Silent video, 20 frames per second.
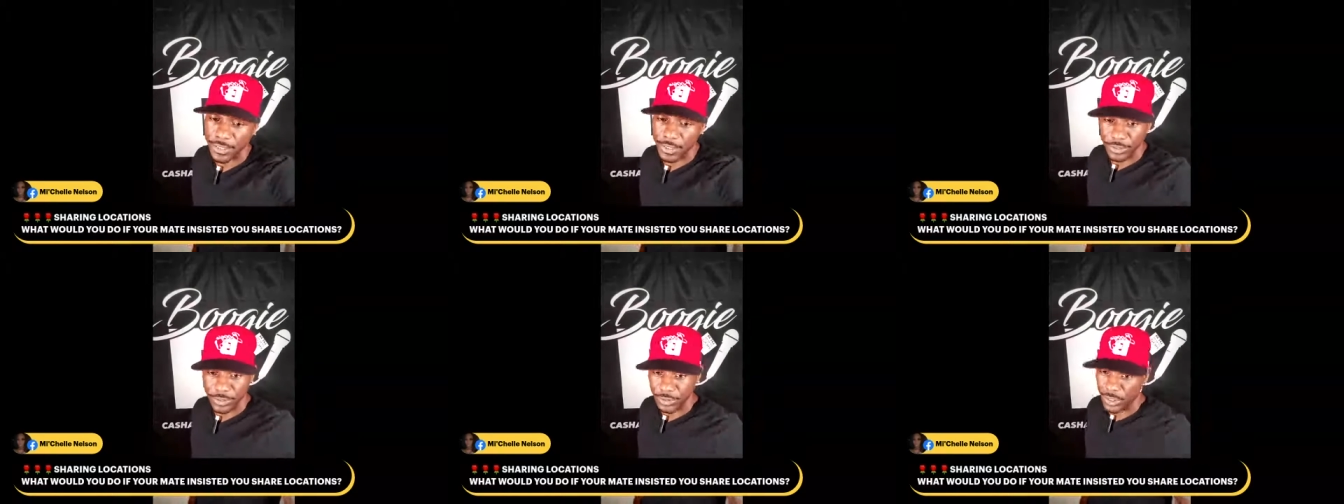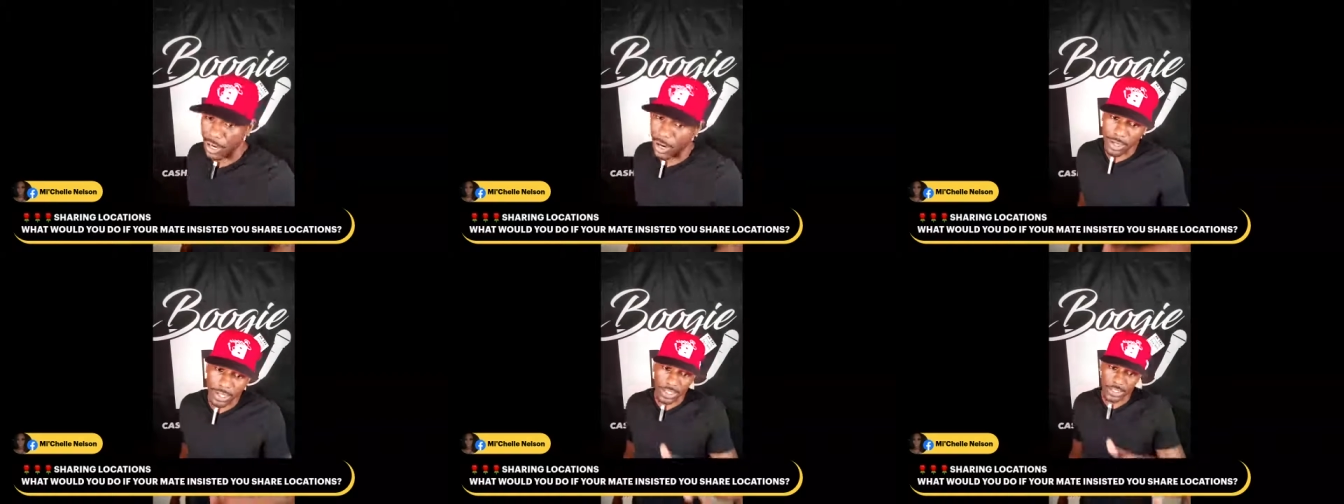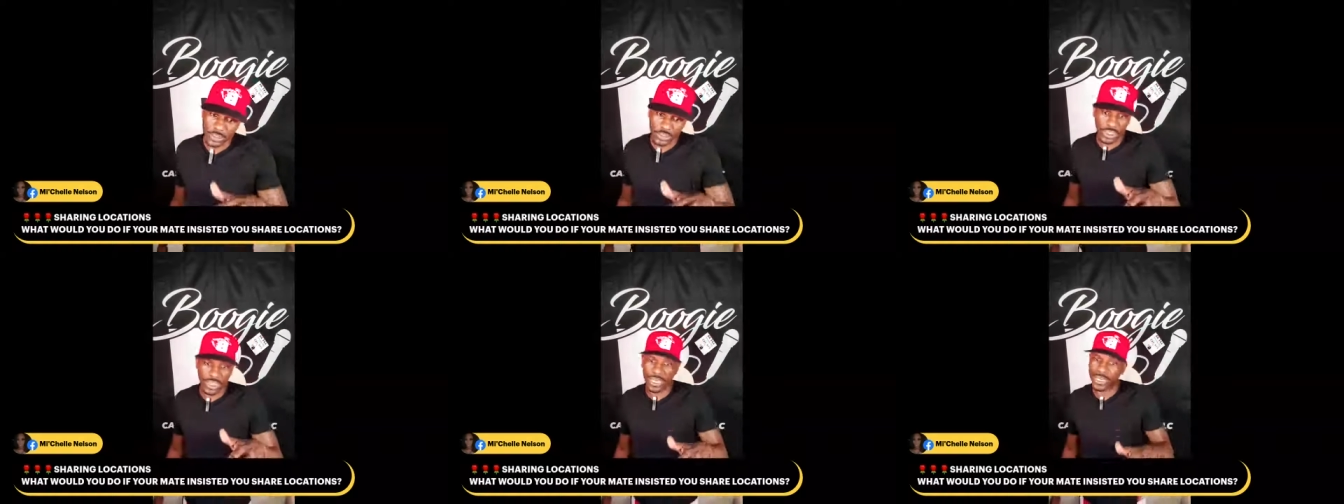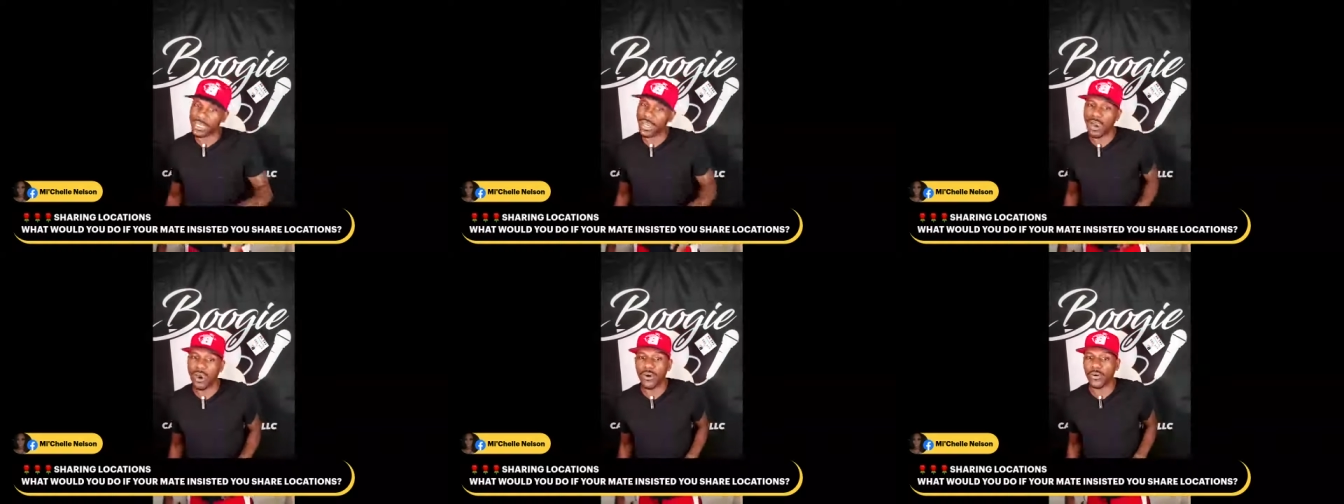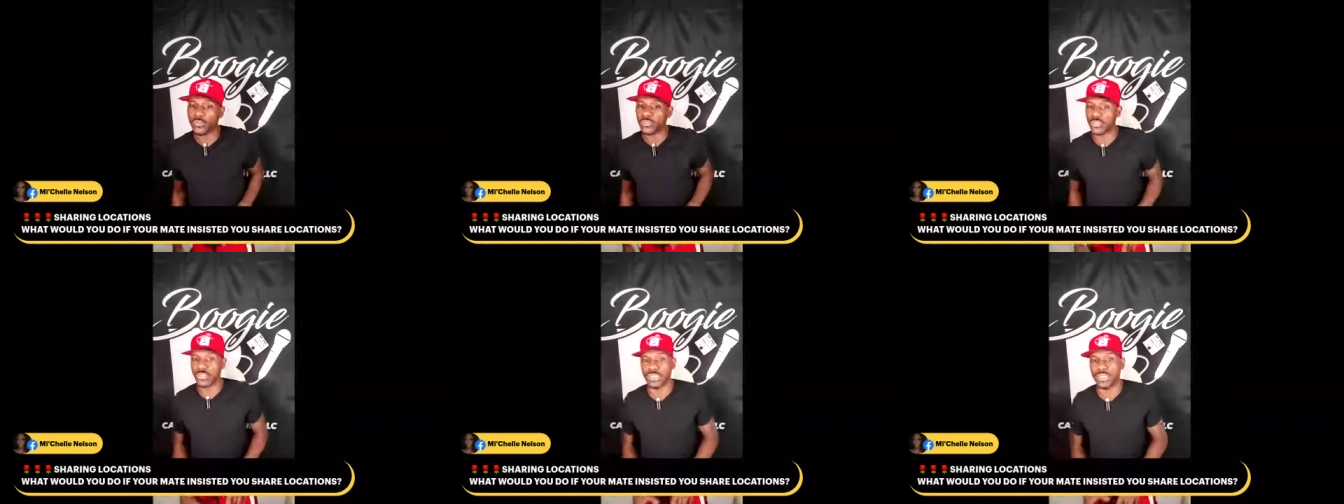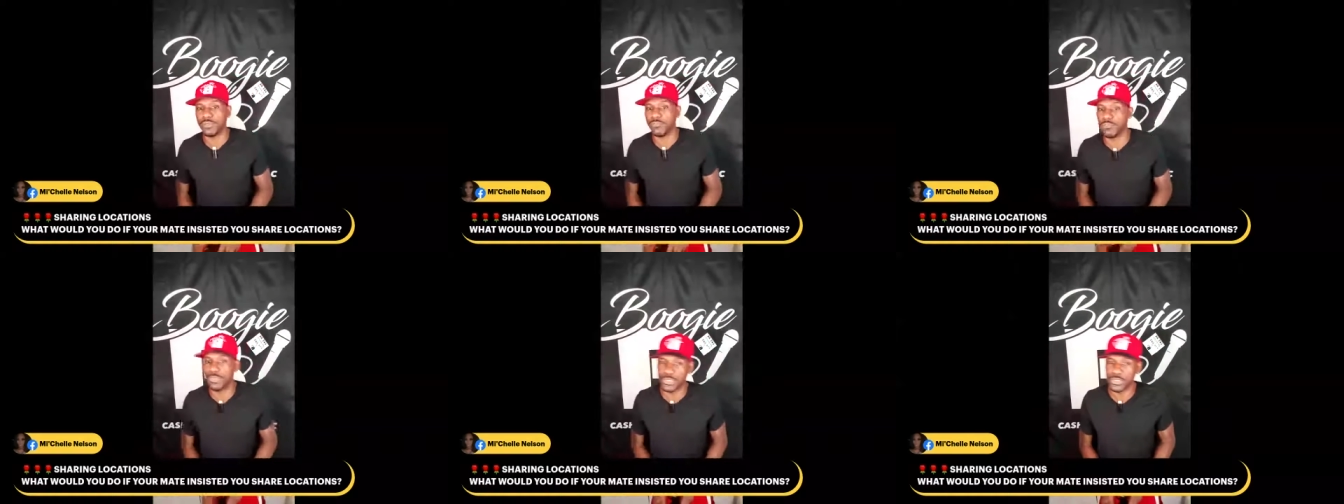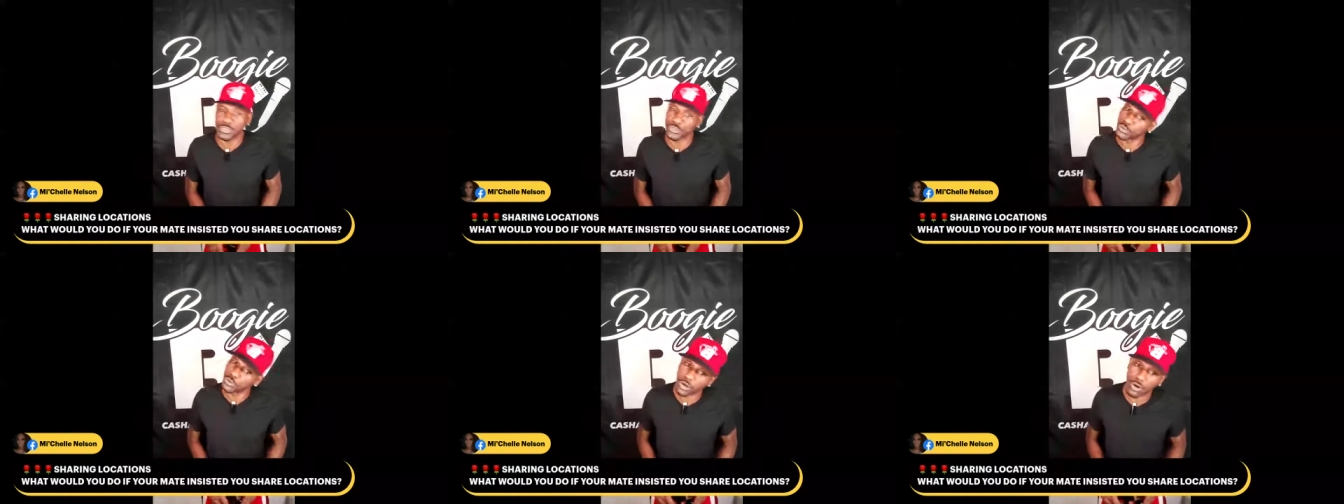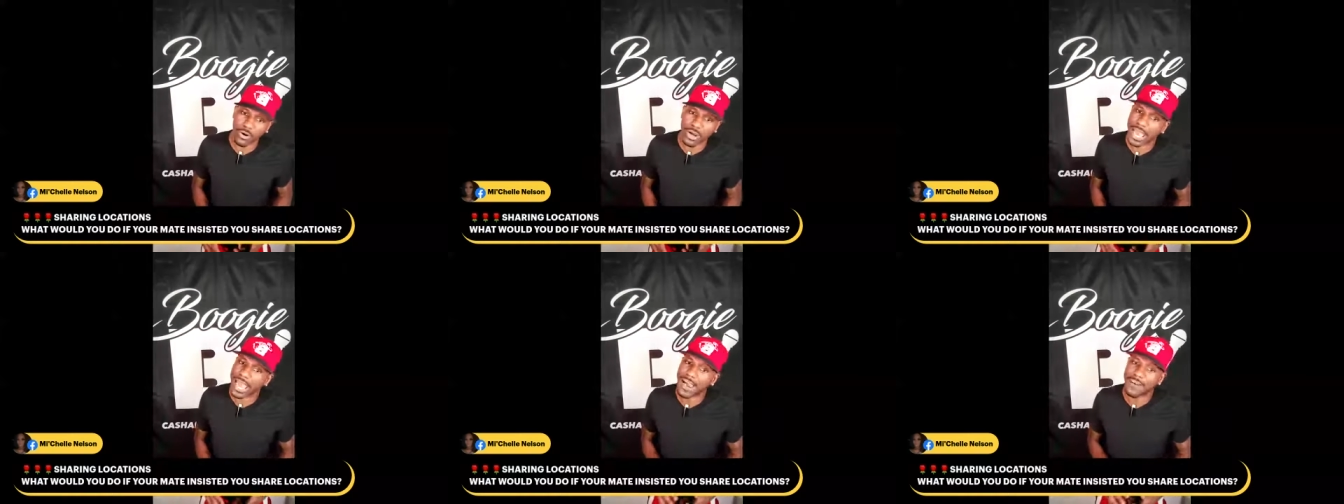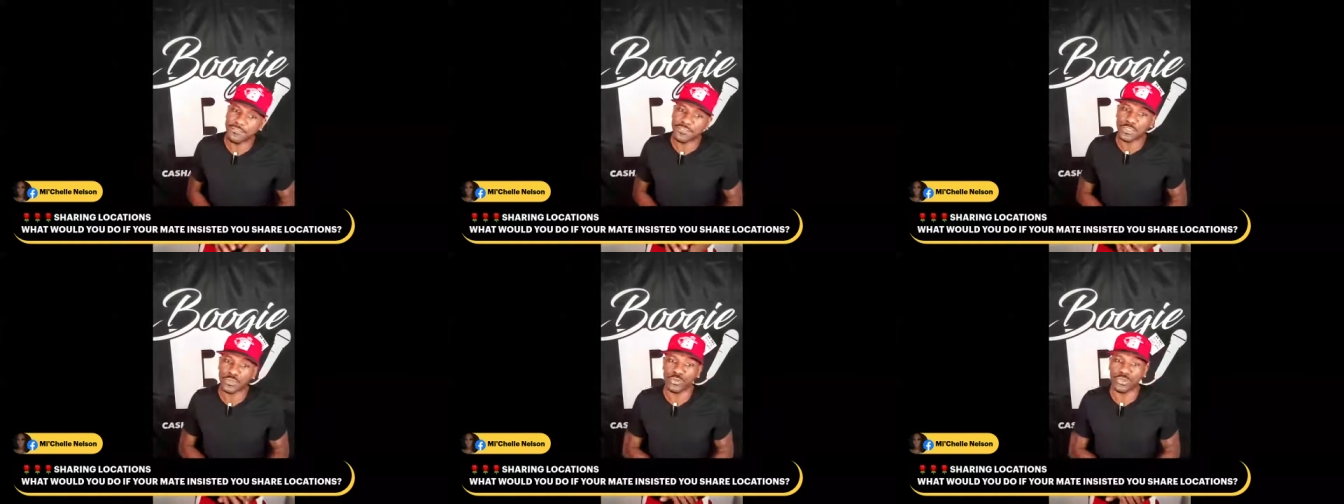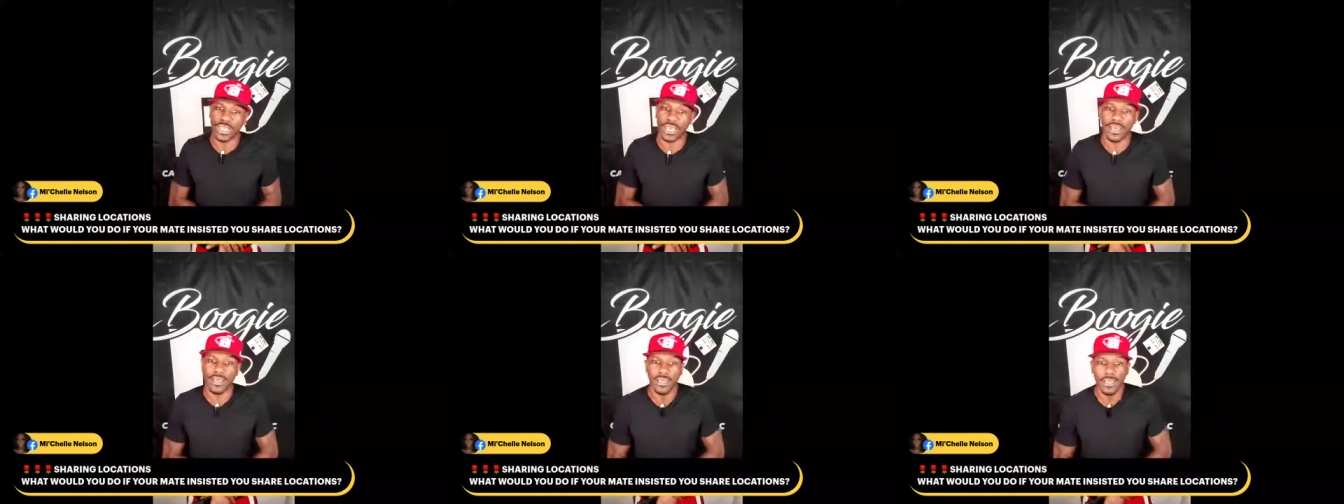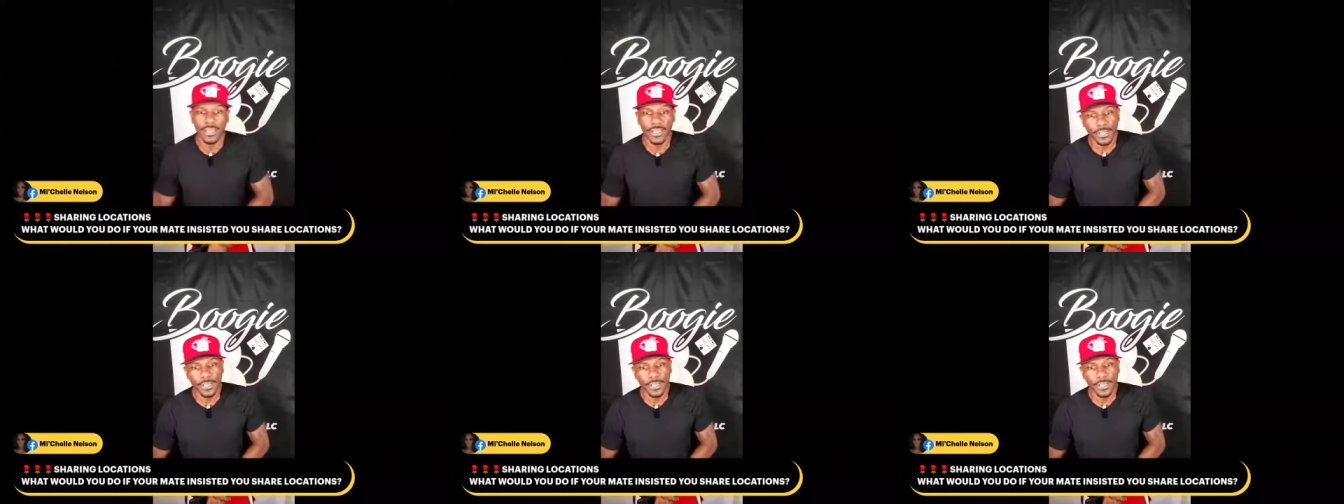Y'all can share y'all shit, but you don't have to now.